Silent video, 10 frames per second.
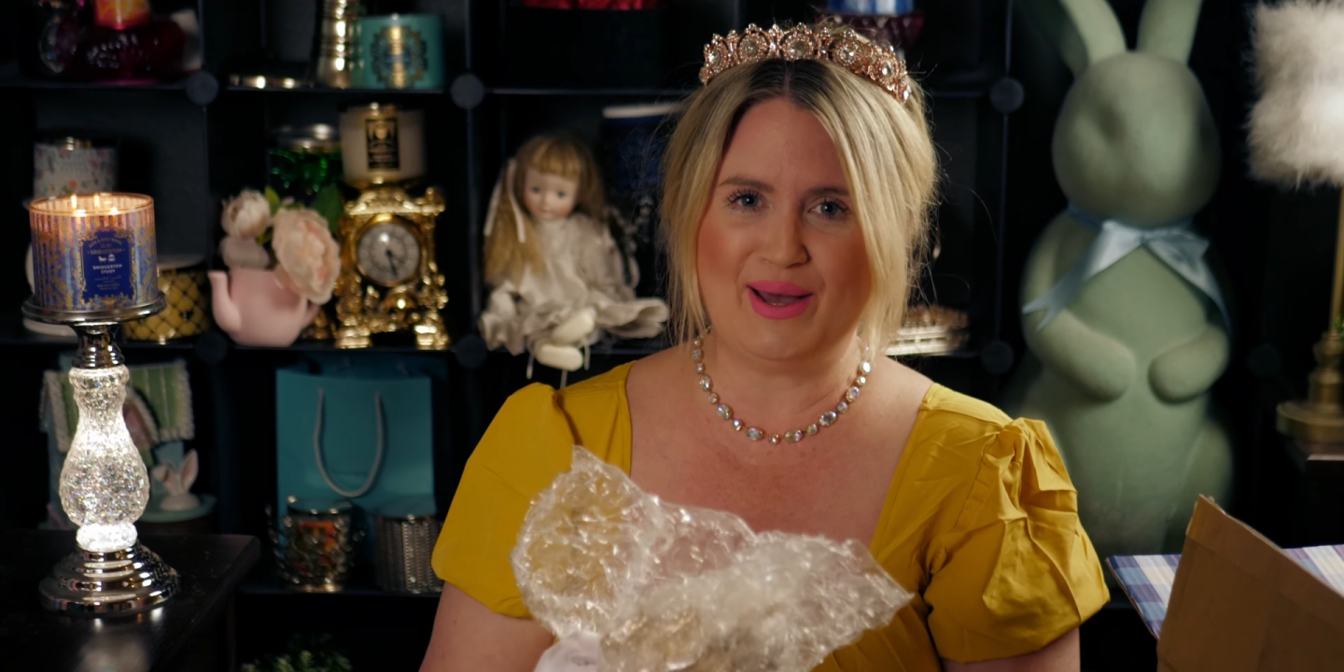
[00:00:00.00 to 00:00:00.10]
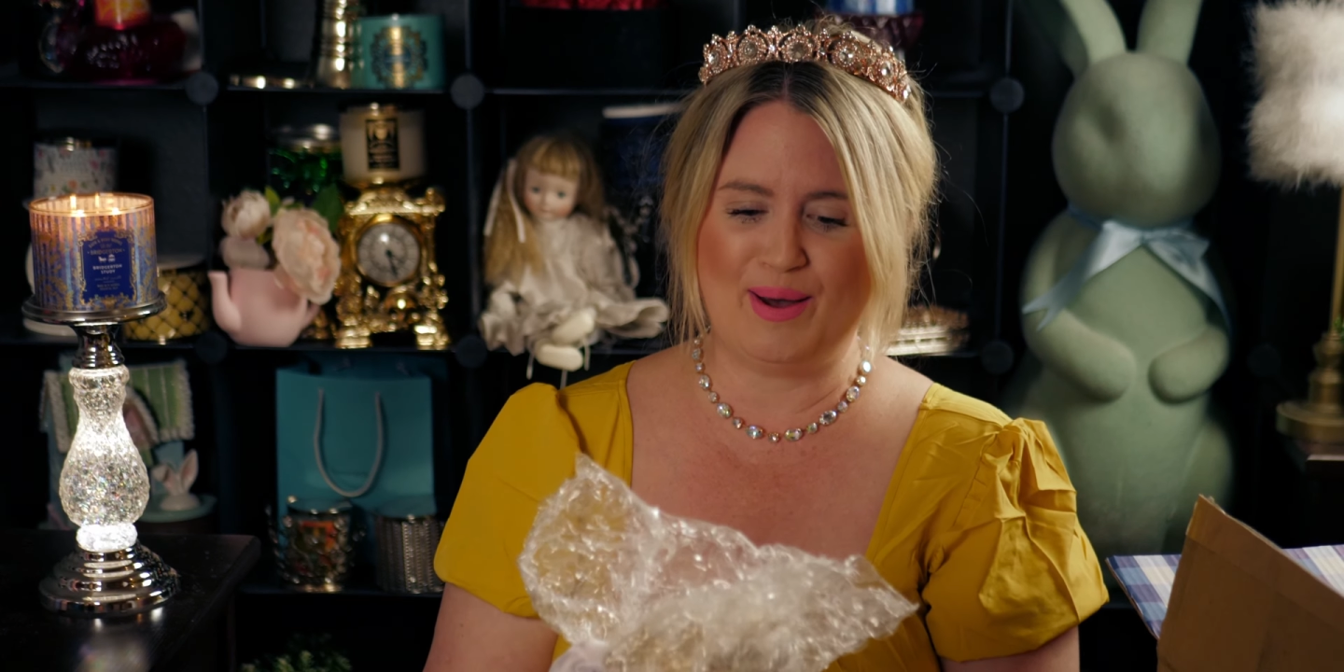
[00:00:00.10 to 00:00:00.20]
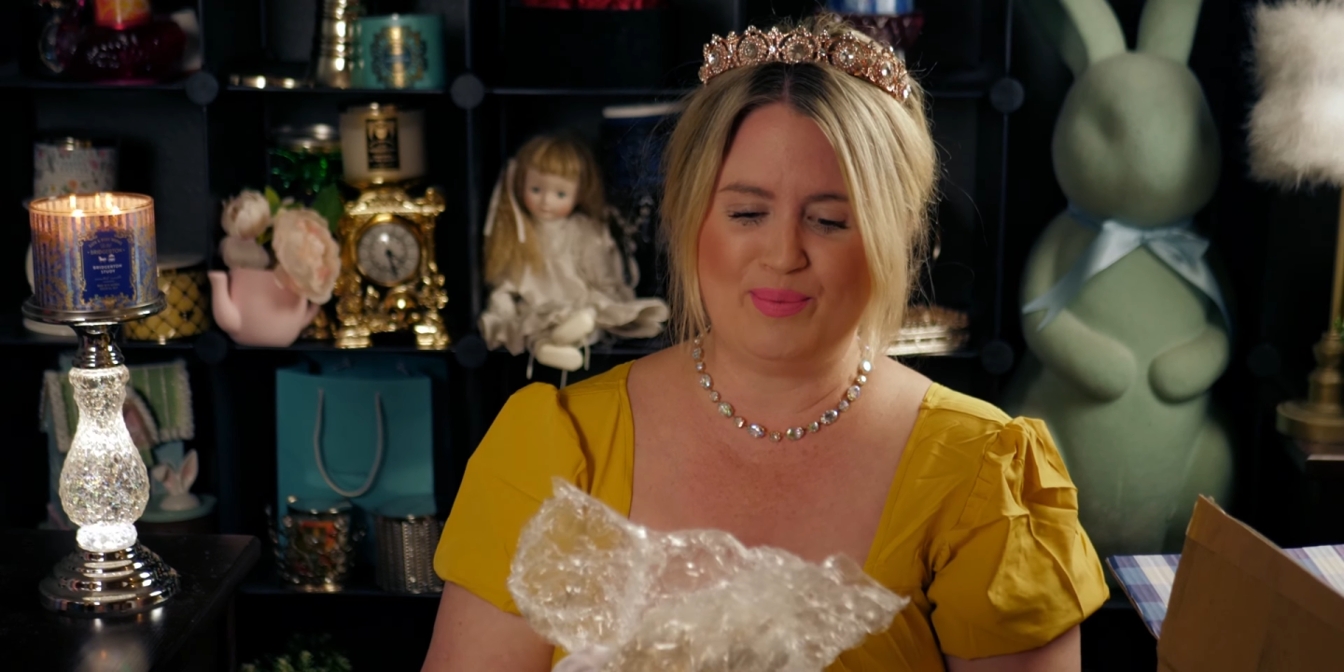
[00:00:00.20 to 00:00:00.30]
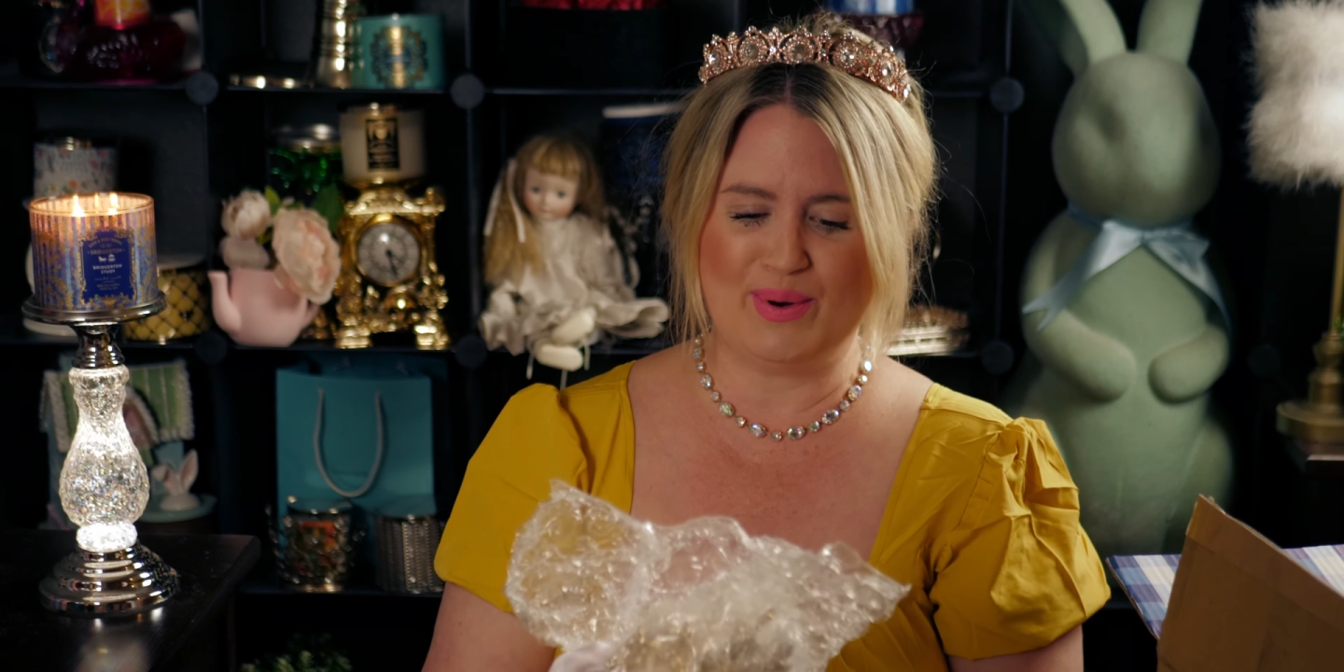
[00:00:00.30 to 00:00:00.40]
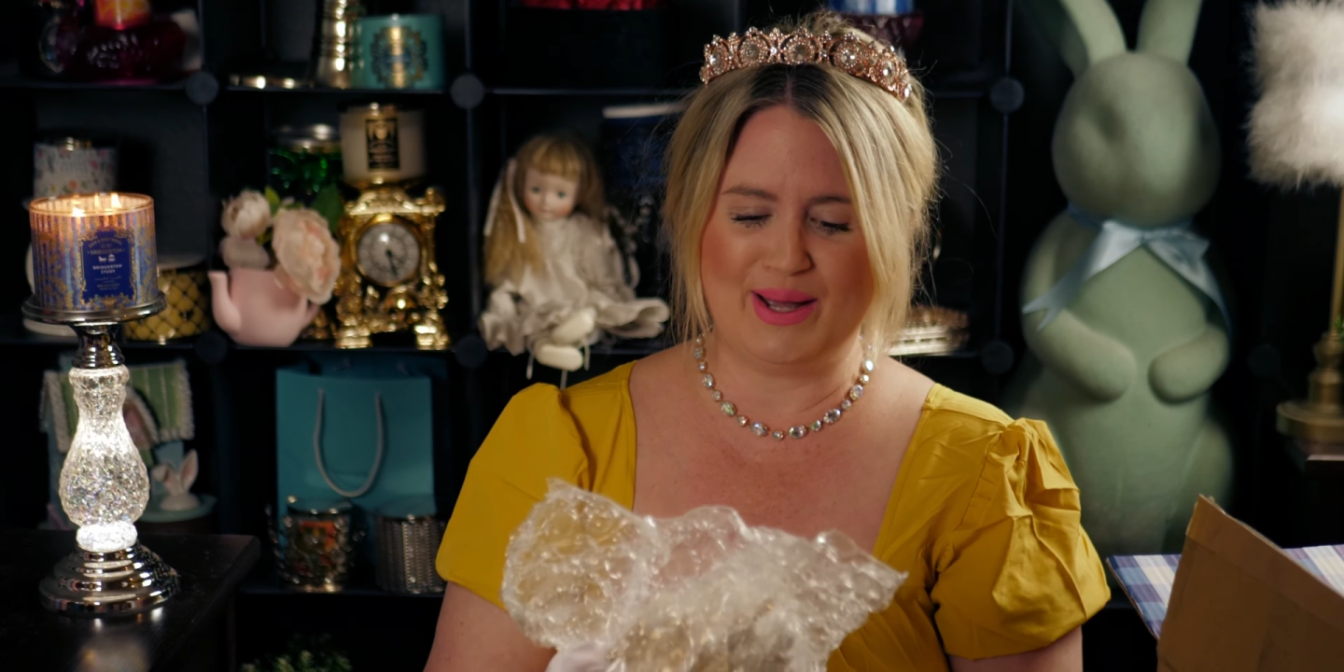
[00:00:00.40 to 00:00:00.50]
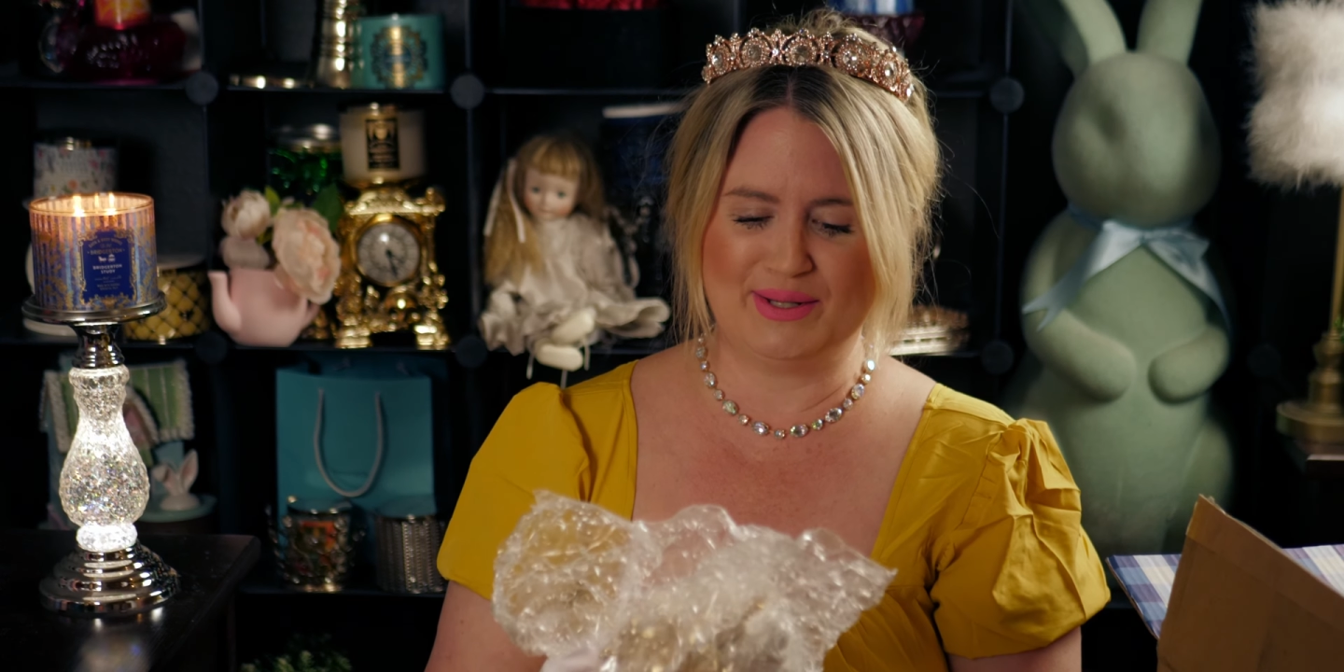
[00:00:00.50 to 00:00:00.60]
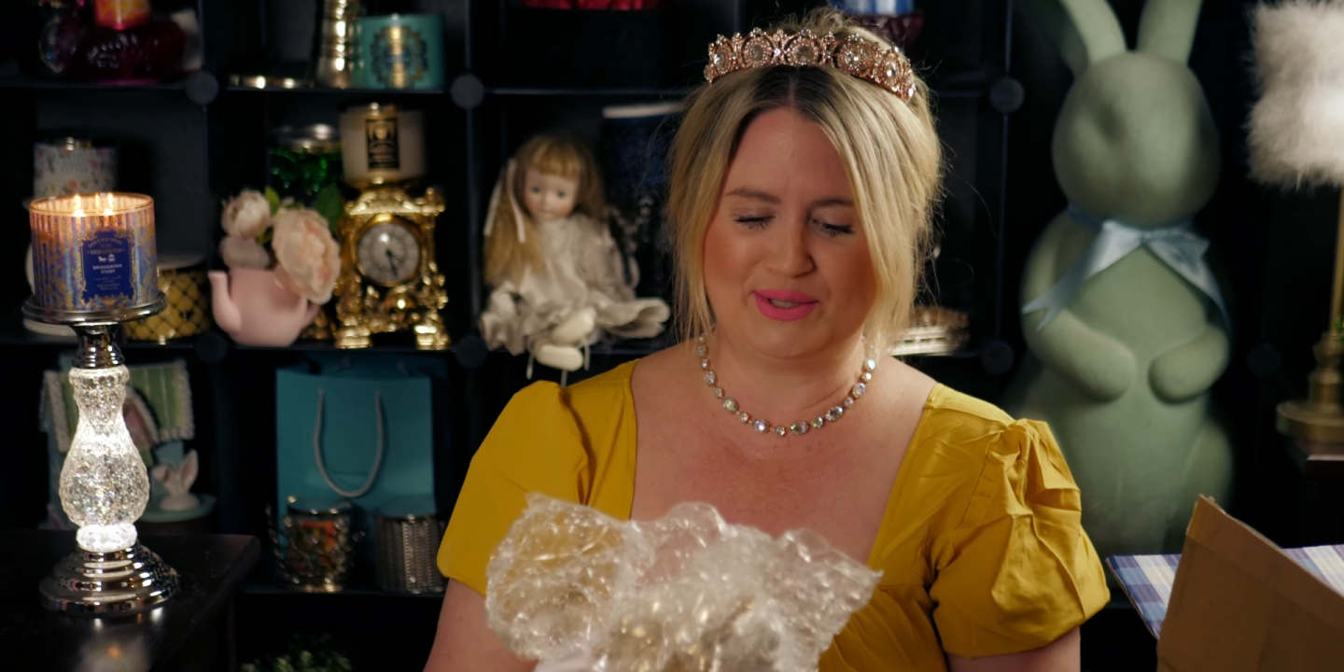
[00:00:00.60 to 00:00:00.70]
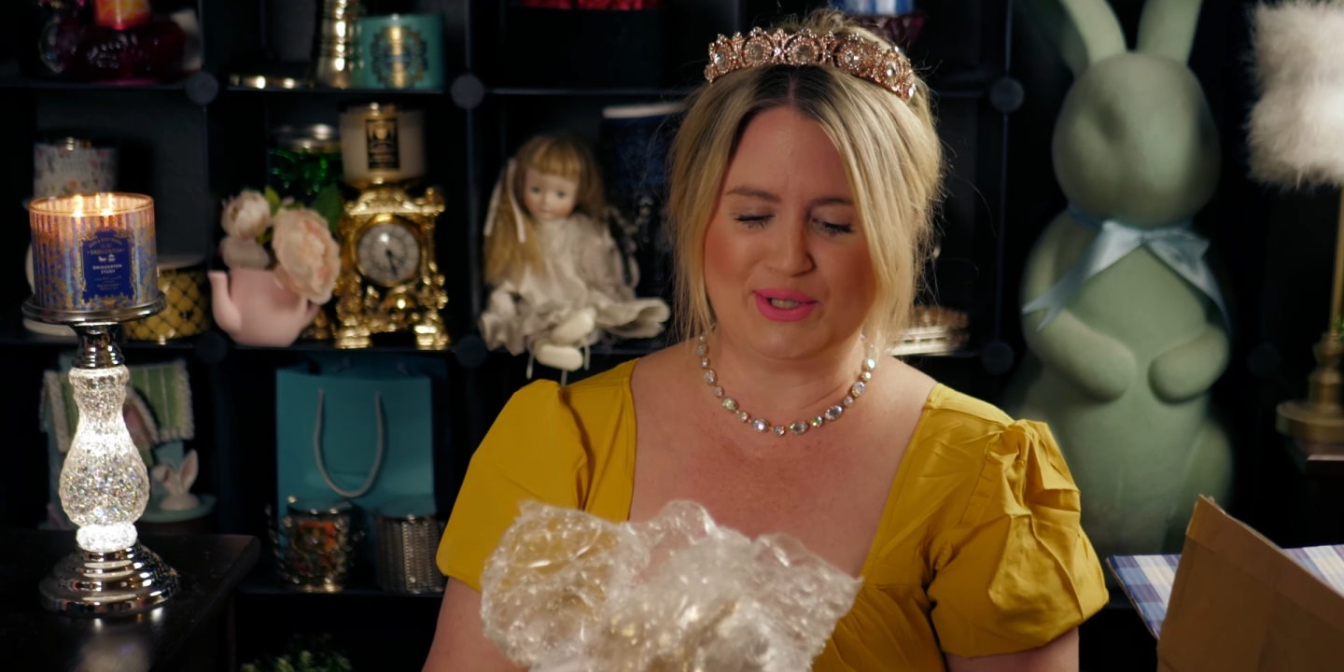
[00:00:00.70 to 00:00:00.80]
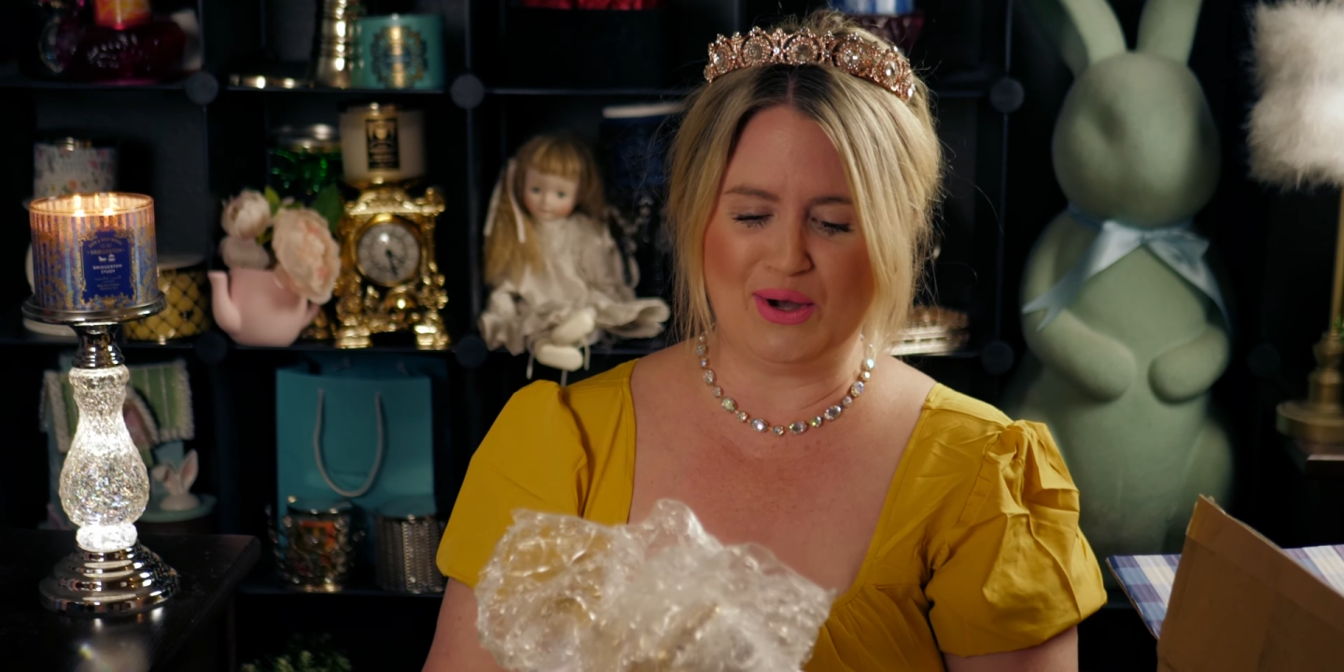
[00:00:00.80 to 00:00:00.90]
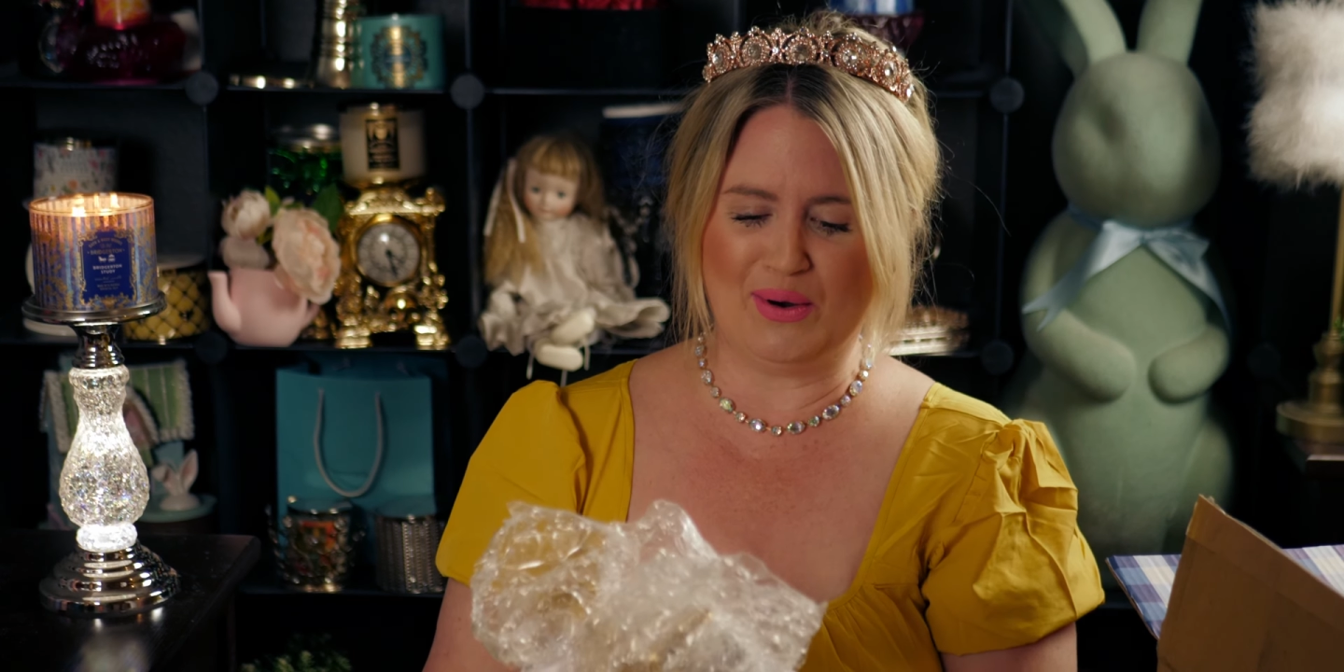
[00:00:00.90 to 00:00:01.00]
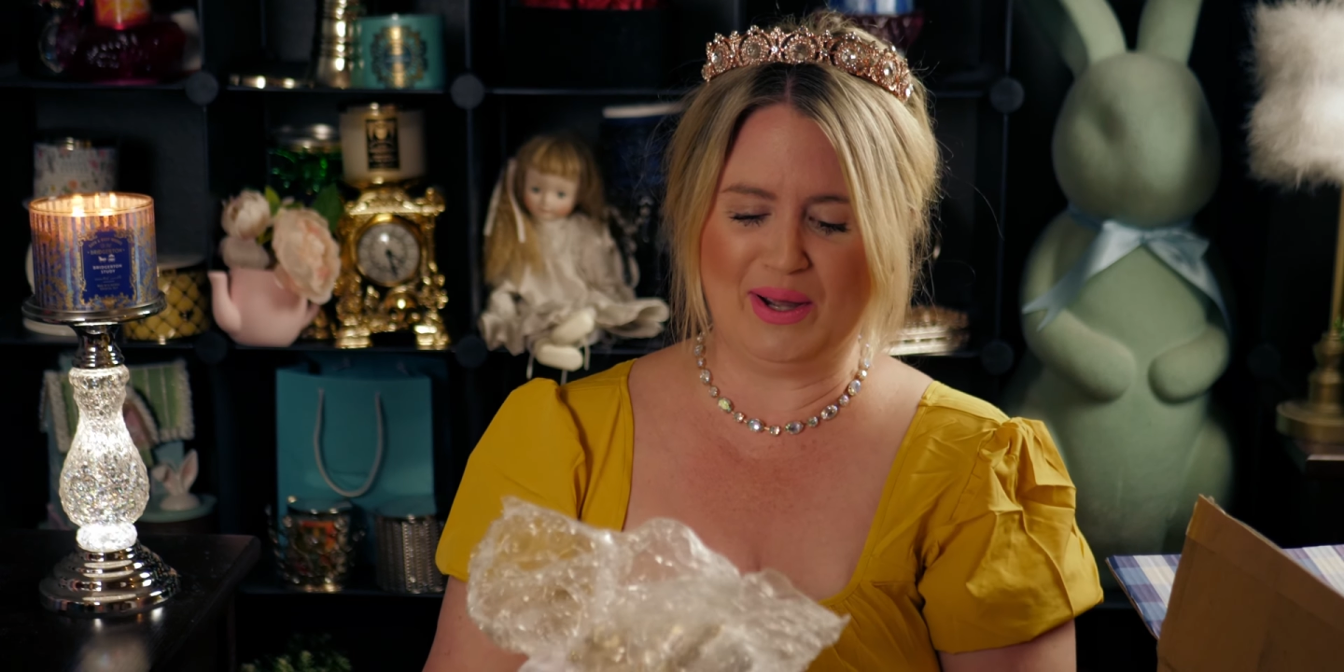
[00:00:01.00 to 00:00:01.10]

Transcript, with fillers: Opera. So